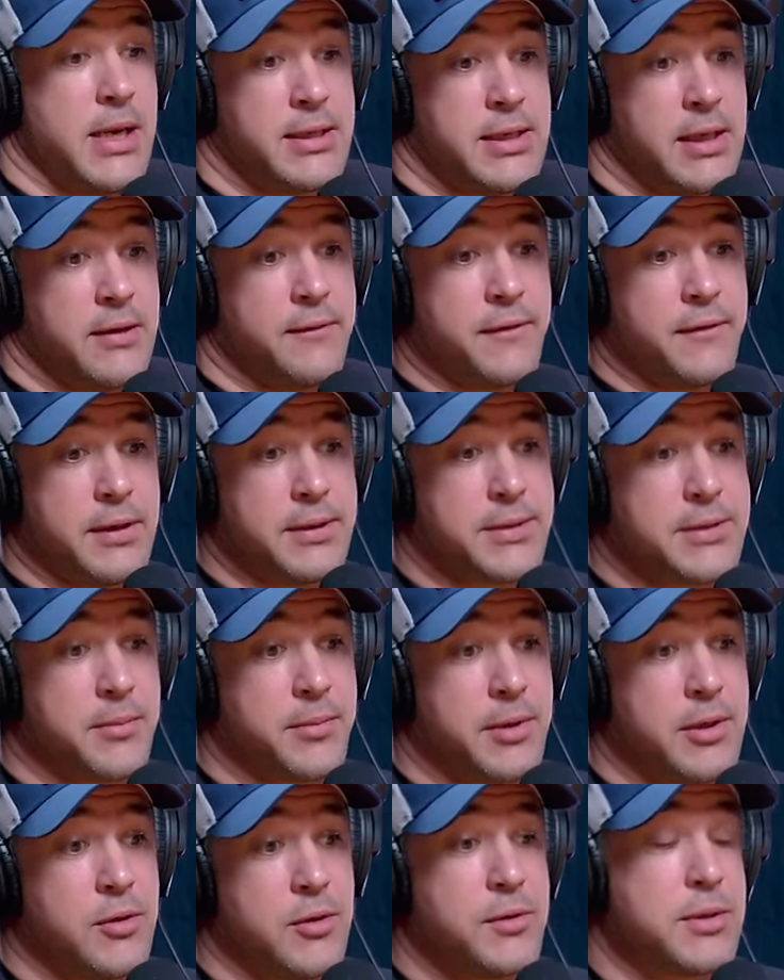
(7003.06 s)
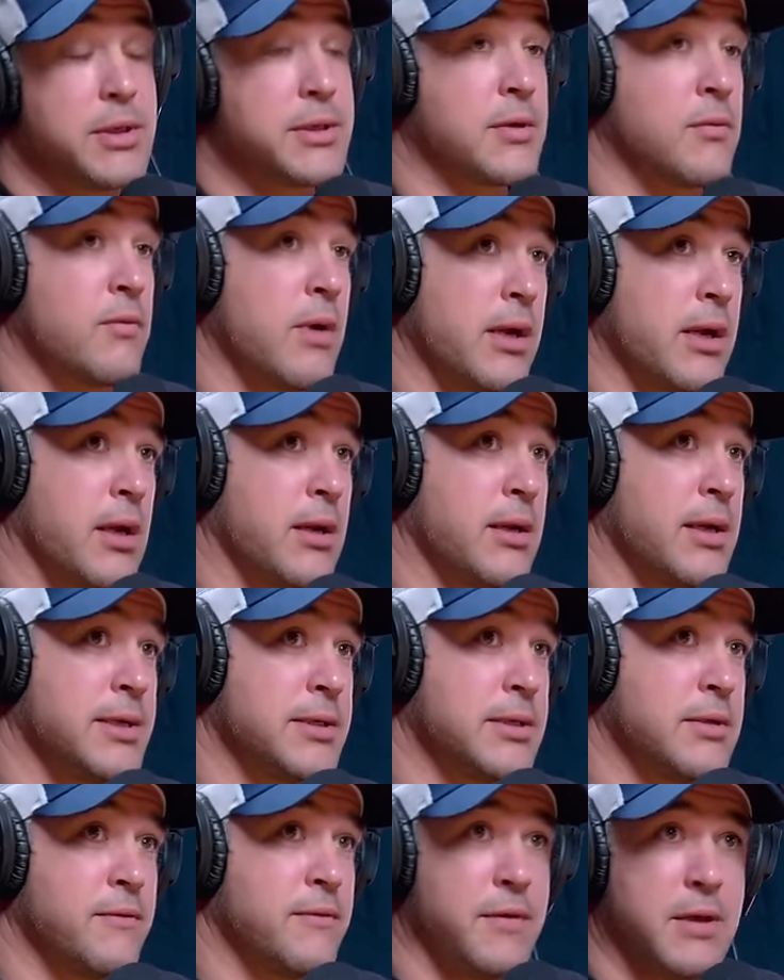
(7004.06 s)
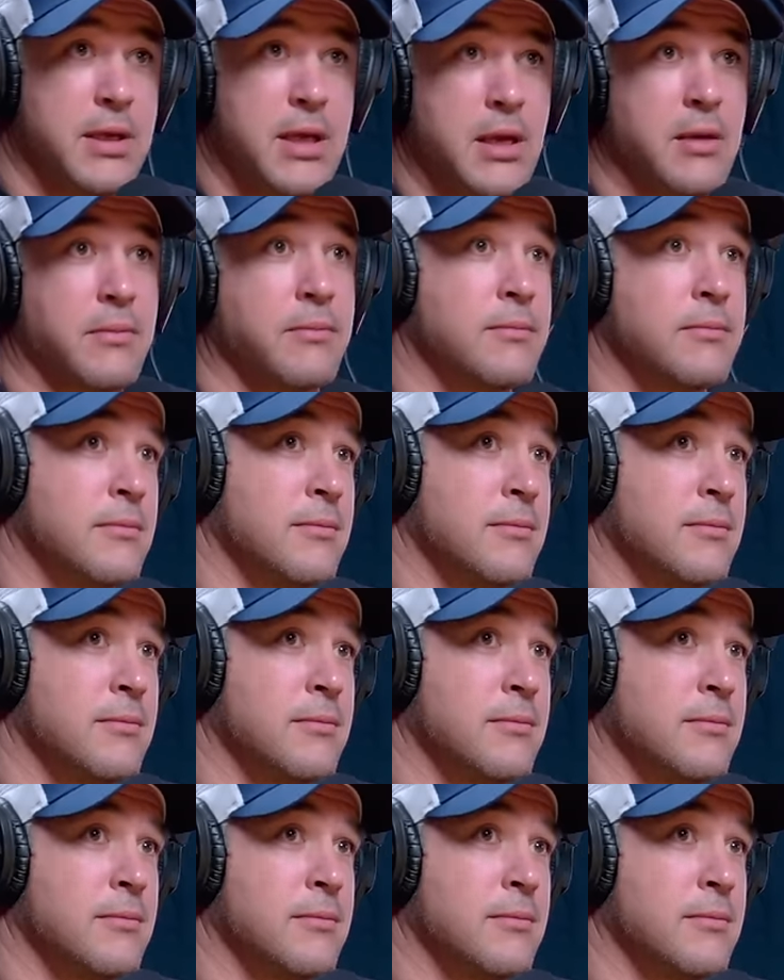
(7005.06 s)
identify as somebody who doesn't recognize the VA.